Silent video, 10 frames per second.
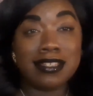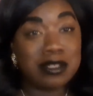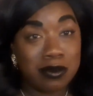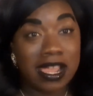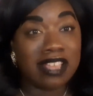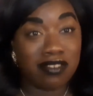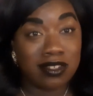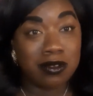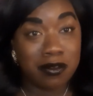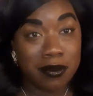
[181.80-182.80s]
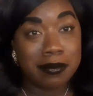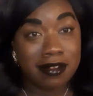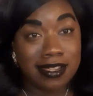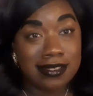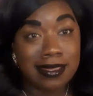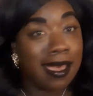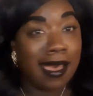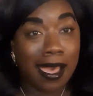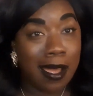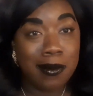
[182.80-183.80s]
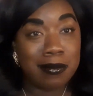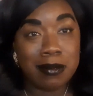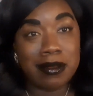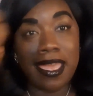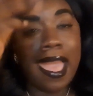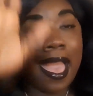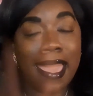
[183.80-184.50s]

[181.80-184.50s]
did you ask for juniper berries? I don't remember that.